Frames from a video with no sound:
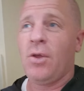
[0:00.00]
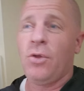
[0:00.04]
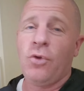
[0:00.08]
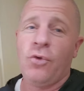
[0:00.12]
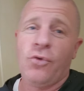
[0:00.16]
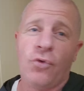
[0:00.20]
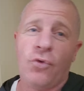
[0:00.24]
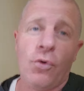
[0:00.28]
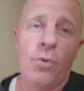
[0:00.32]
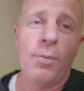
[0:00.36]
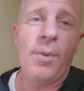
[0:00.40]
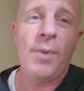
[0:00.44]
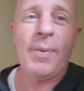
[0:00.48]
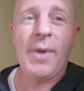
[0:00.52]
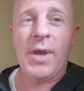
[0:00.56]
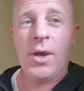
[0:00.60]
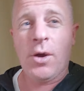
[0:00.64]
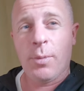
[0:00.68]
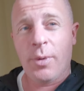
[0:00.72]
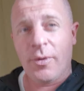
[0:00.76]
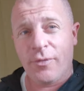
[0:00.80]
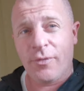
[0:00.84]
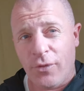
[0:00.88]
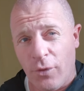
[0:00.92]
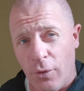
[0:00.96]
you saw me
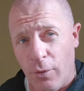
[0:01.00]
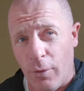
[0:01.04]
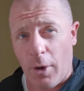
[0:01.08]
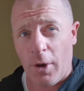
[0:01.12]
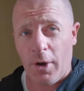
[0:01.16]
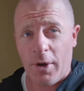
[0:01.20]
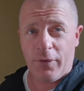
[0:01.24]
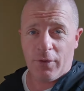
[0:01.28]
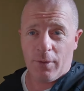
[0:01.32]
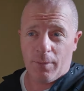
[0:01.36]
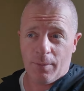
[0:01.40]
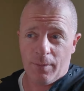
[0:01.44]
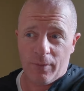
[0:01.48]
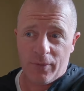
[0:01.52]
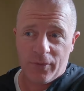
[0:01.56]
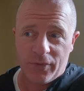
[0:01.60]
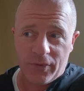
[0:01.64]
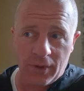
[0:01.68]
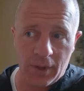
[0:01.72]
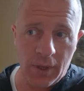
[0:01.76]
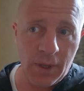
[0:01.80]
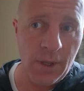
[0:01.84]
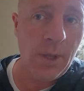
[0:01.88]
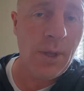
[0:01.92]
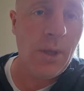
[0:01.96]
pick up a few
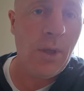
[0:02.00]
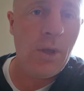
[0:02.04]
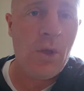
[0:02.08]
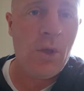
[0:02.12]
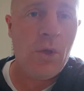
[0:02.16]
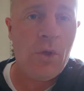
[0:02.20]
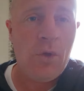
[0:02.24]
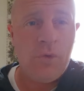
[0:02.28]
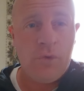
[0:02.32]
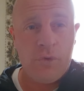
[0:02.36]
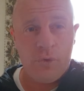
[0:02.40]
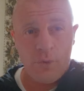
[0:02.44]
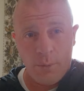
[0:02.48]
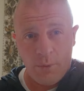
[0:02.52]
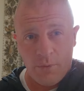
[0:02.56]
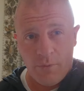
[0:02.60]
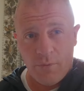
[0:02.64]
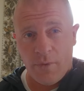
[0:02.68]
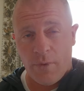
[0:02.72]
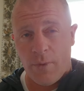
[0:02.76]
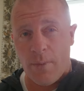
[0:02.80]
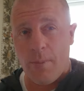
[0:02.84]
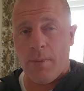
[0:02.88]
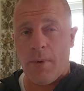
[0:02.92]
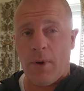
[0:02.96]
items. Some of
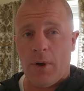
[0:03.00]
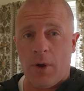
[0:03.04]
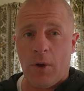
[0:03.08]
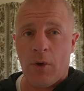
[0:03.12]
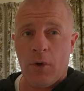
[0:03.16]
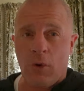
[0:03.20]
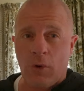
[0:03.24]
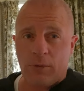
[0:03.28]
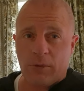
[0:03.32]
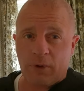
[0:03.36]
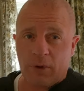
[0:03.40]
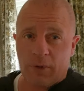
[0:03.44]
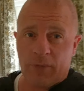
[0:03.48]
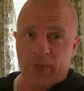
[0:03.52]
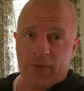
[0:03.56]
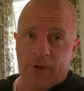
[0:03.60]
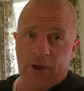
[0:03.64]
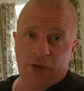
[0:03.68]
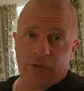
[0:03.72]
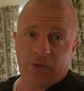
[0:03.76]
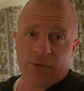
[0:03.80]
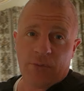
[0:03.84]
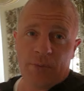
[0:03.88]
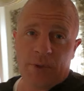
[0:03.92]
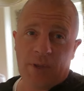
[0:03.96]
them could
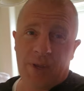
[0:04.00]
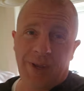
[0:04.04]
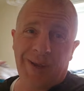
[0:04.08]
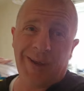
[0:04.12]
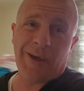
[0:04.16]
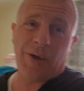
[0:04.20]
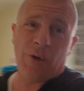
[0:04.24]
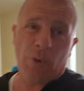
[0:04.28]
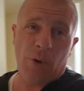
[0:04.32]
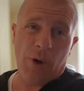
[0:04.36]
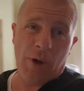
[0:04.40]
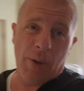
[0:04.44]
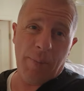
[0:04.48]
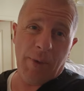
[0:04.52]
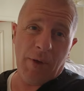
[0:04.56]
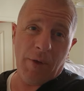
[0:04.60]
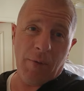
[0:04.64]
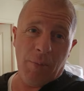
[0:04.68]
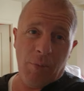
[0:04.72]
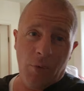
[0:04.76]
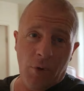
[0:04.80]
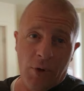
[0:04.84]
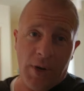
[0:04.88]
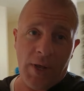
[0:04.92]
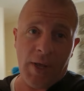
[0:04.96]
fetch me quite a bit
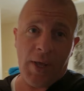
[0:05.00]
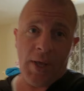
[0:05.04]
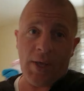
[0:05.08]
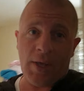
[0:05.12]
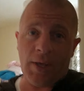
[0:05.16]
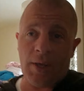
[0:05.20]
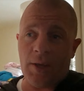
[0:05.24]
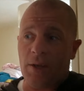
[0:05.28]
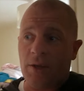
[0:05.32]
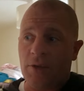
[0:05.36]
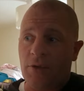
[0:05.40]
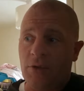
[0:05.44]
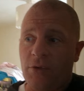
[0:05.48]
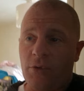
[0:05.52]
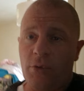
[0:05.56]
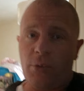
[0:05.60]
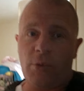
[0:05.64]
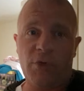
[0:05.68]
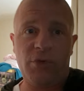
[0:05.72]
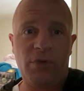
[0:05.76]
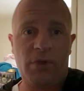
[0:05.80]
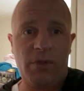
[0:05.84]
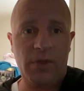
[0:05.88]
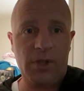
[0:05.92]
of money. Let's switch